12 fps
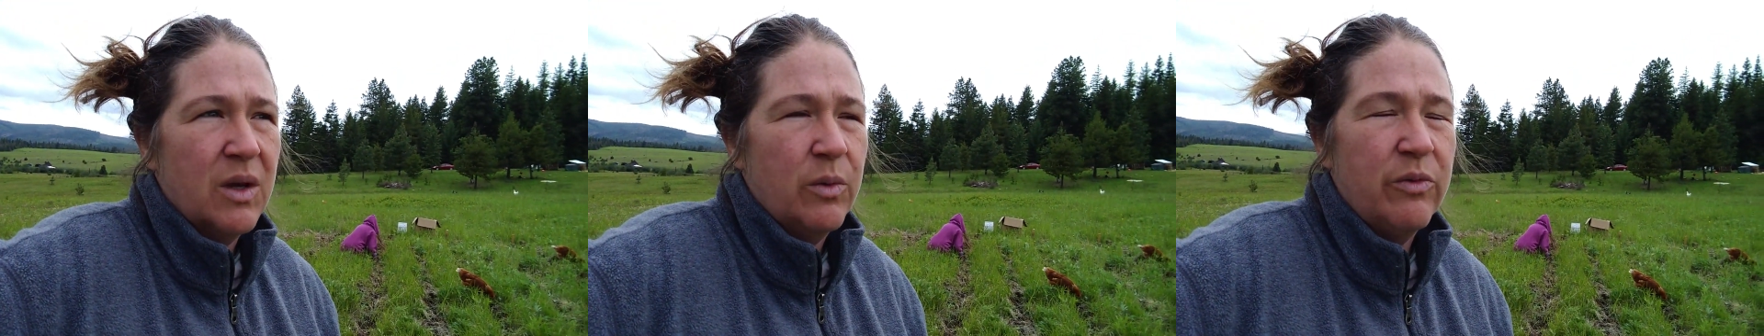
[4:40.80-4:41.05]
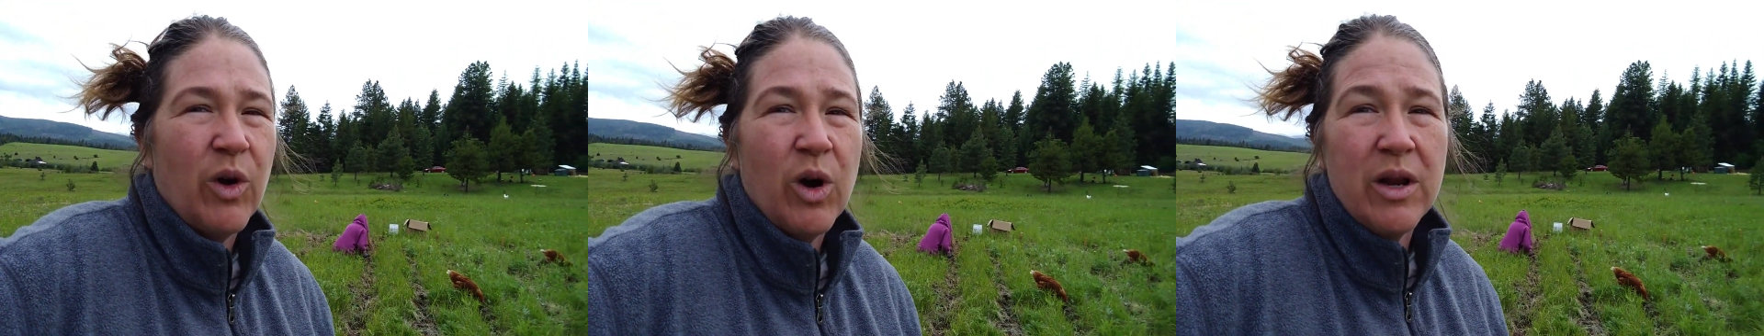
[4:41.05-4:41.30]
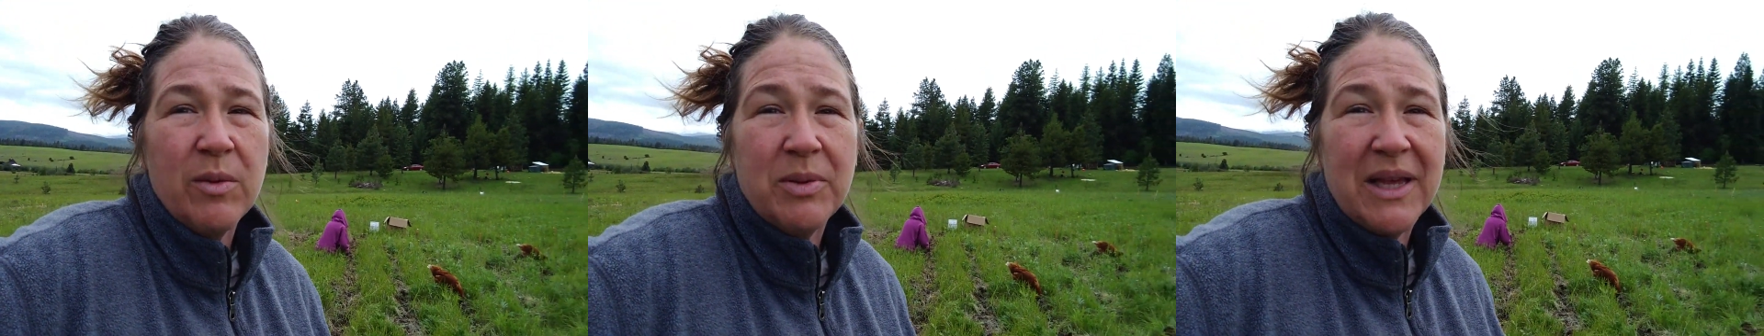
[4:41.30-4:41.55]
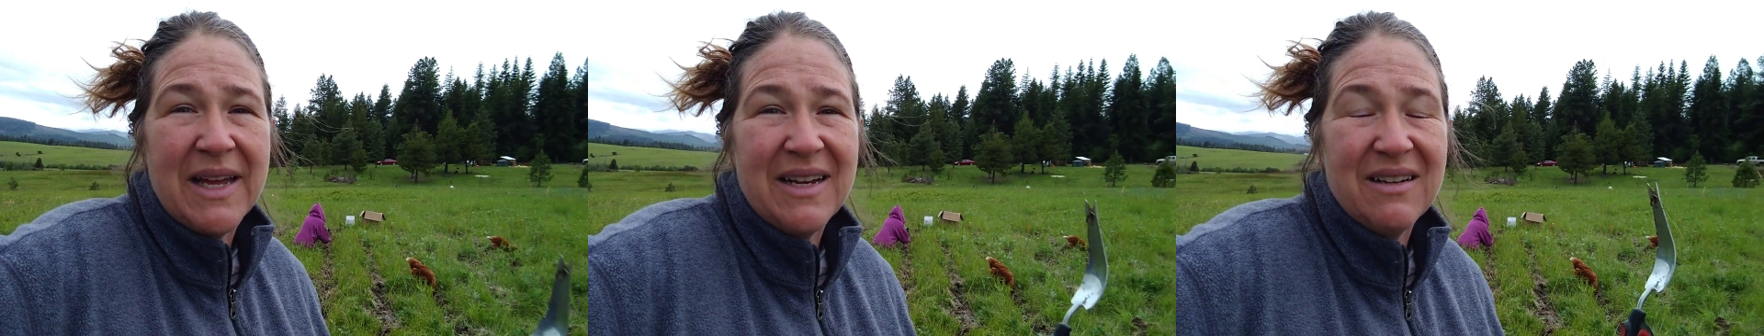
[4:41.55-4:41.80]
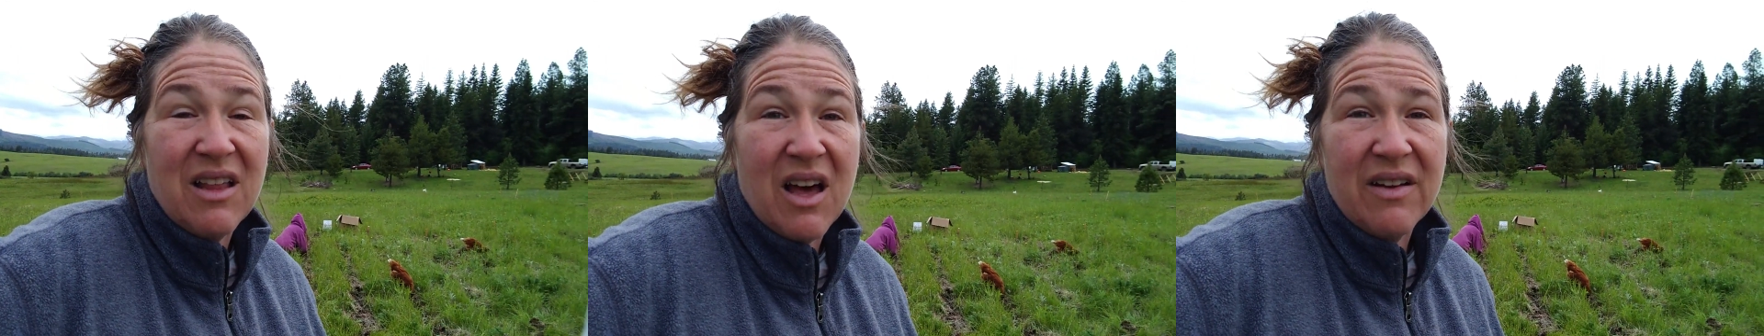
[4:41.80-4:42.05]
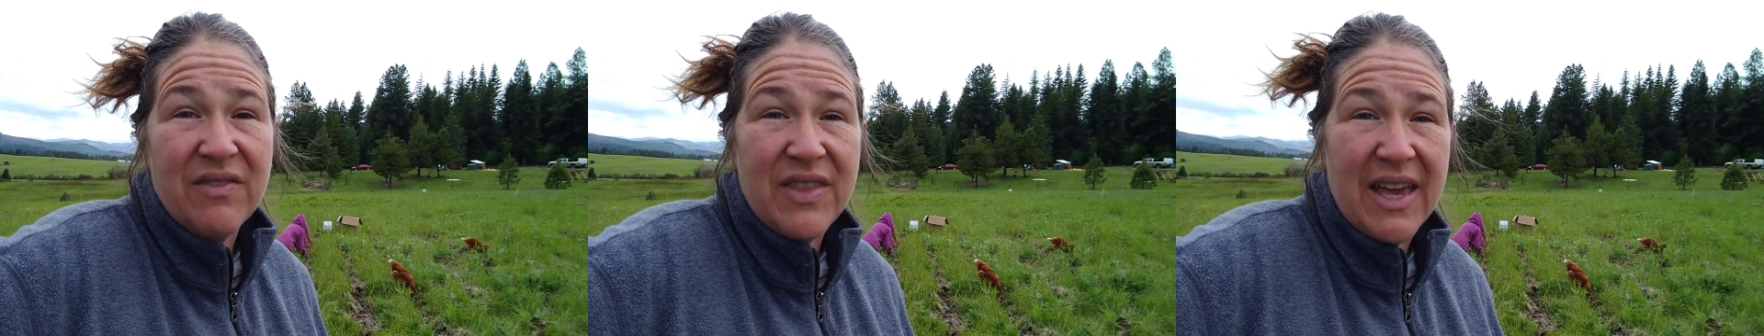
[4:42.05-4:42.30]
We've already planted a
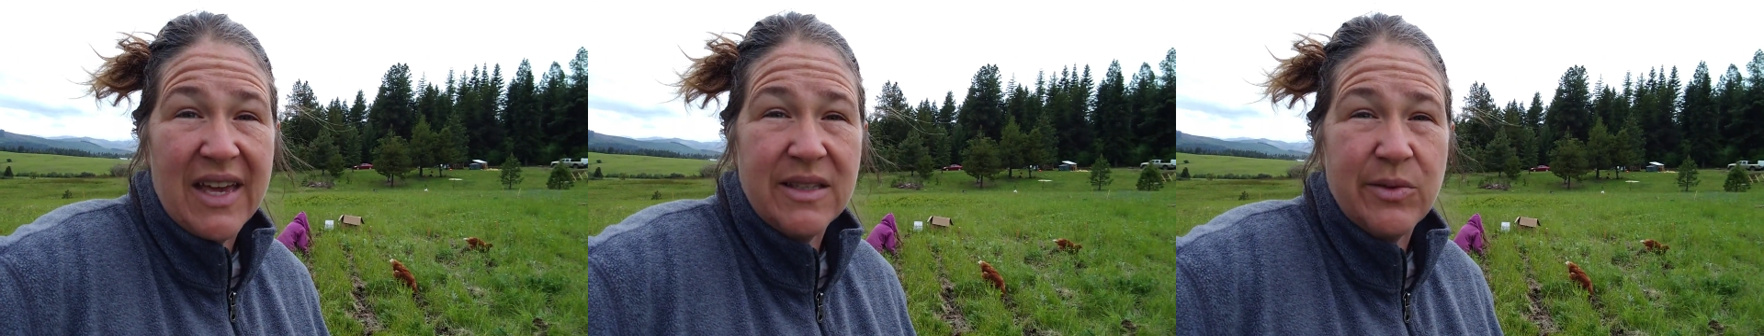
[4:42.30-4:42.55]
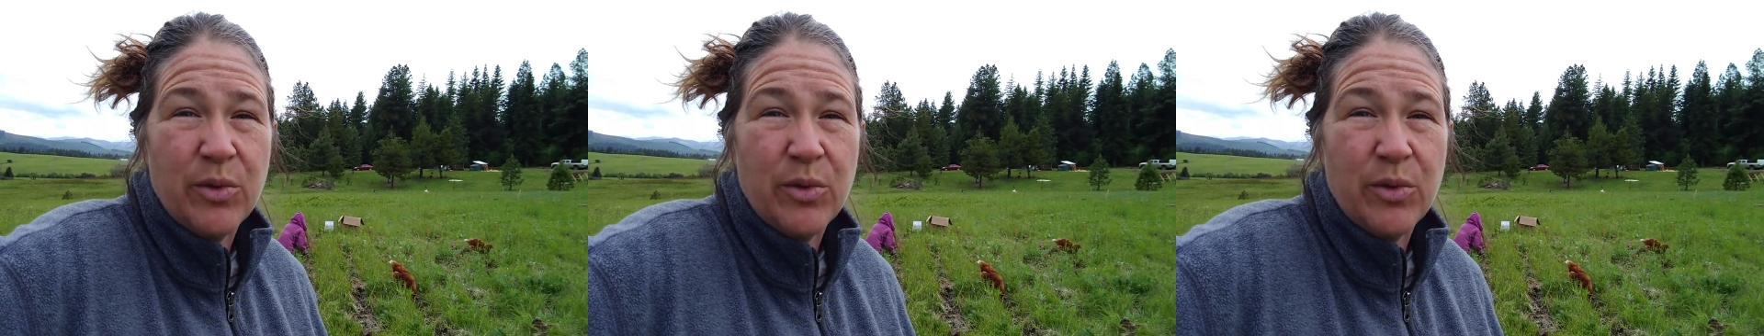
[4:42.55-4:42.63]
lot of things.